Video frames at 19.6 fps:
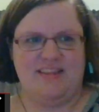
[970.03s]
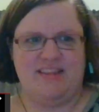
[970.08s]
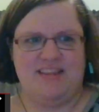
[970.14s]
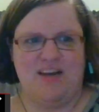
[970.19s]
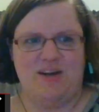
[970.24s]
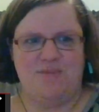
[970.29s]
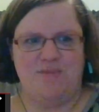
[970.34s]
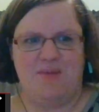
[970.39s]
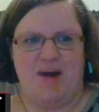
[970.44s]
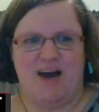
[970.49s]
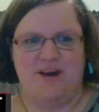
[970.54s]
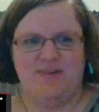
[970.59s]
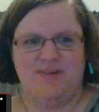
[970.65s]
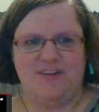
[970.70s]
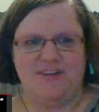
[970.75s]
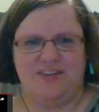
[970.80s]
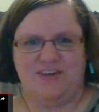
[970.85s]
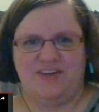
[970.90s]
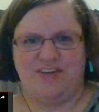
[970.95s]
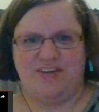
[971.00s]
Their
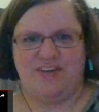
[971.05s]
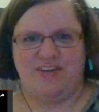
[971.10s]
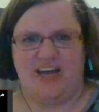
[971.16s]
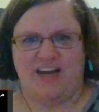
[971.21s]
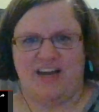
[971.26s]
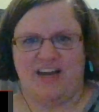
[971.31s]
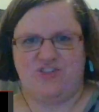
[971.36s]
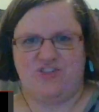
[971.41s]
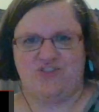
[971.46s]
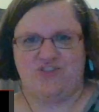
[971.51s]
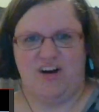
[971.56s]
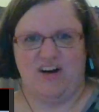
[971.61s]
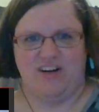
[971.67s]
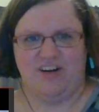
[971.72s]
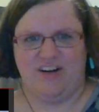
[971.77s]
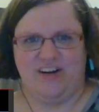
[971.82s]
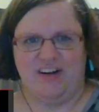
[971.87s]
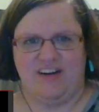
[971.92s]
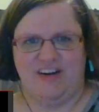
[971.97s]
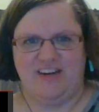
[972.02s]
powers are getting
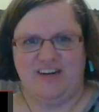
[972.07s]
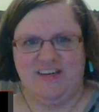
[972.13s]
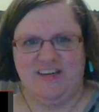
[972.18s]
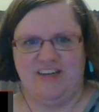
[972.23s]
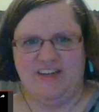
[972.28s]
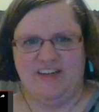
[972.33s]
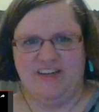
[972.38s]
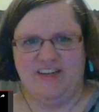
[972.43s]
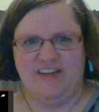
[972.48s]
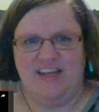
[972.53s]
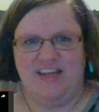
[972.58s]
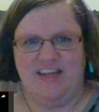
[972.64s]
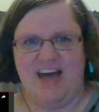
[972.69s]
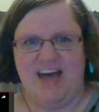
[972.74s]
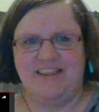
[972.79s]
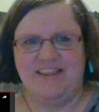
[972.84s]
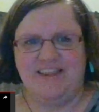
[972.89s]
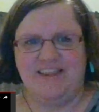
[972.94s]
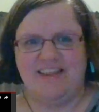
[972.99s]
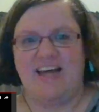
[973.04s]
stronger. And
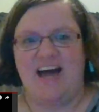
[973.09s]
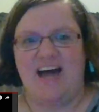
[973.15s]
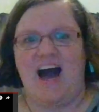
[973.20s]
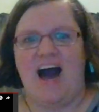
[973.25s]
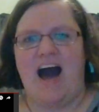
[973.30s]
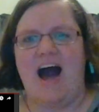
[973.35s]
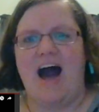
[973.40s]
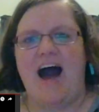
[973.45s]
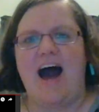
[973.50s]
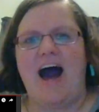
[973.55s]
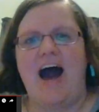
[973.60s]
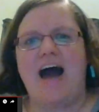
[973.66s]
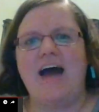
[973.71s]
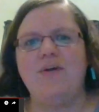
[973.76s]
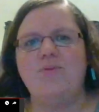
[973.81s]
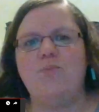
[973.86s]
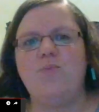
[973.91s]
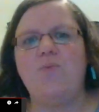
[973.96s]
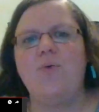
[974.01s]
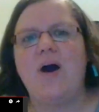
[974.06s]
this... I
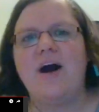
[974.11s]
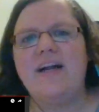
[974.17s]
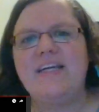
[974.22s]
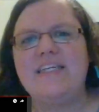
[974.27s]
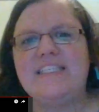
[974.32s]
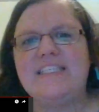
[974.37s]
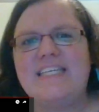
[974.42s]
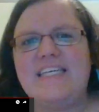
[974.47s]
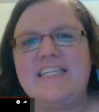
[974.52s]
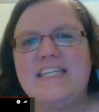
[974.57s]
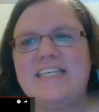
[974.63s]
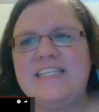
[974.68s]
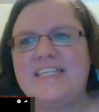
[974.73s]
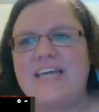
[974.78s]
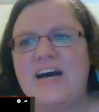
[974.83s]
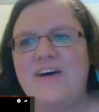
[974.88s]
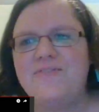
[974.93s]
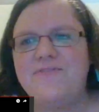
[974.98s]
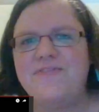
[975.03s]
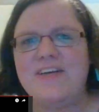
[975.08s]
want to see these
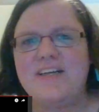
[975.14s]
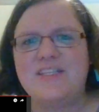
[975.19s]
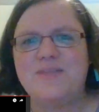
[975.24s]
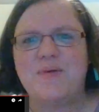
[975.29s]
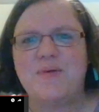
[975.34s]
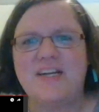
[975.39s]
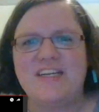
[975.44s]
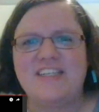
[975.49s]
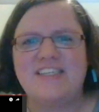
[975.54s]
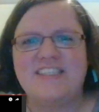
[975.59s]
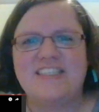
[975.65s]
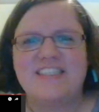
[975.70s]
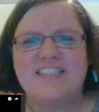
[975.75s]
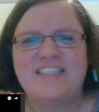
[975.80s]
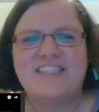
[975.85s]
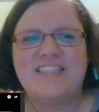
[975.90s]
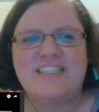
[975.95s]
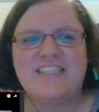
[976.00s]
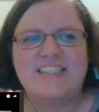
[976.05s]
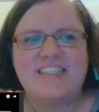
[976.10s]
outfits, but it's just
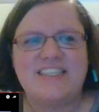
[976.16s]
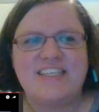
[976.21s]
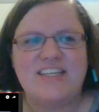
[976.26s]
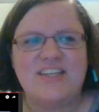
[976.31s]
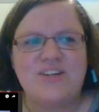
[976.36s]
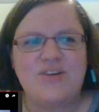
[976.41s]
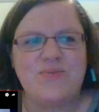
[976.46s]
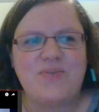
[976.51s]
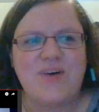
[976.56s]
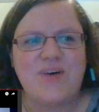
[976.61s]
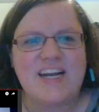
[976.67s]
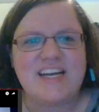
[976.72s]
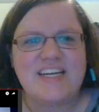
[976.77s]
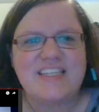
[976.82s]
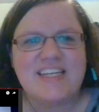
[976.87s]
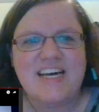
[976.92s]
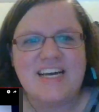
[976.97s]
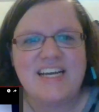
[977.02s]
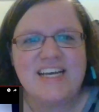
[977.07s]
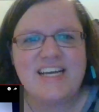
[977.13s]
the silhouetted...
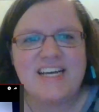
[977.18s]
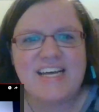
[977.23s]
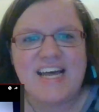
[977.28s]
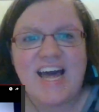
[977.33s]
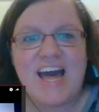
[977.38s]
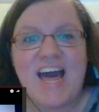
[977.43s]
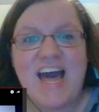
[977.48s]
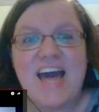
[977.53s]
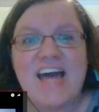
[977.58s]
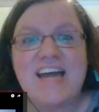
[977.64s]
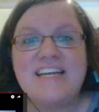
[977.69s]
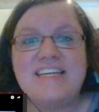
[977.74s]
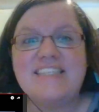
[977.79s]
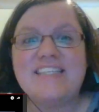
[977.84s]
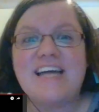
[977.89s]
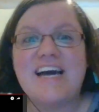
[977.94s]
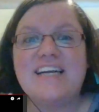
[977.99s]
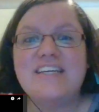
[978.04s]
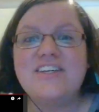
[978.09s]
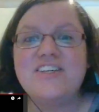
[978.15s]
And is
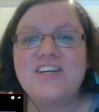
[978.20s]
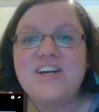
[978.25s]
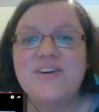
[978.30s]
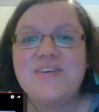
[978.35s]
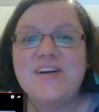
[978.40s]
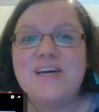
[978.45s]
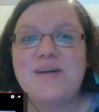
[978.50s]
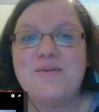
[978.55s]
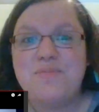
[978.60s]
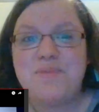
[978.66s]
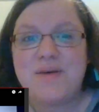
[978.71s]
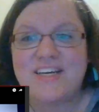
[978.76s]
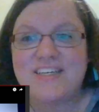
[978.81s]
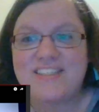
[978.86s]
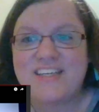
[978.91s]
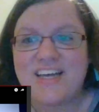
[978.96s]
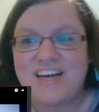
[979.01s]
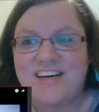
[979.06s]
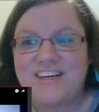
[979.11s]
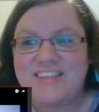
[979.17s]
that Cherry and
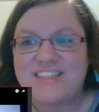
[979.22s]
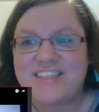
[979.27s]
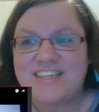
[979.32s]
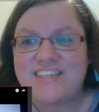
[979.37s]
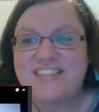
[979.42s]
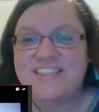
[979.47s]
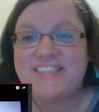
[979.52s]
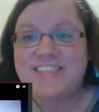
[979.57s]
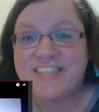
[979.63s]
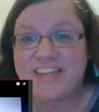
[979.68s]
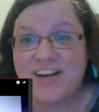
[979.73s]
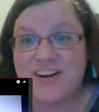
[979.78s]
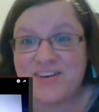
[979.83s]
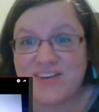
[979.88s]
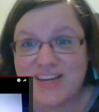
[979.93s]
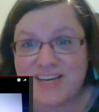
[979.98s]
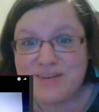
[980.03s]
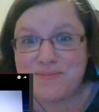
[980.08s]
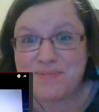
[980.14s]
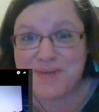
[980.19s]
pigtails? Is
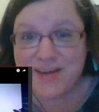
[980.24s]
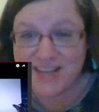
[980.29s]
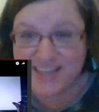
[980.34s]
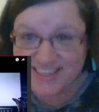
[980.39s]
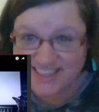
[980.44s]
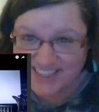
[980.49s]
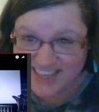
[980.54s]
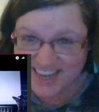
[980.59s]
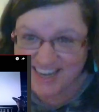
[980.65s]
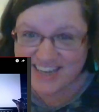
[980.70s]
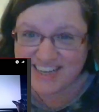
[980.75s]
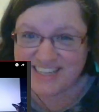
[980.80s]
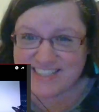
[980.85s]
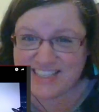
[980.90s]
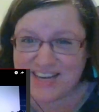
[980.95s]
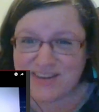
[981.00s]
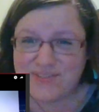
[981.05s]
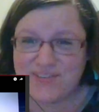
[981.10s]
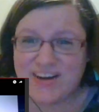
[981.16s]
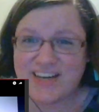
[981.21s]
Cherry and pigtails
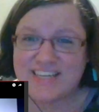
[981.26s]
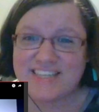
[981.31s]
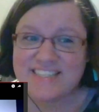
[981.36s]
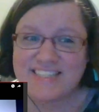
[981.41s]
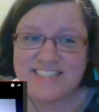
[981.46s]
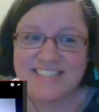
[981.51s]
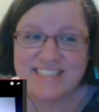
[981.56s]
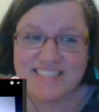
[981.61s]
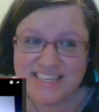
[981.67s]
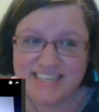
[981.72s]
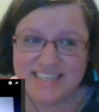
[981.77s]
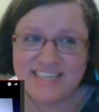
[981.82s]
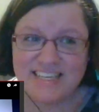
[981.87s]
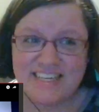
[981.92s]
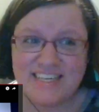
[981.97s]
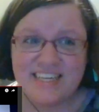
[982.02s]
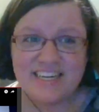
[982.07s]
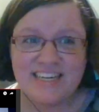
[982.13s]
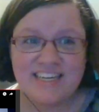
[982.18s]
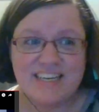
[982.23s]
I want to see?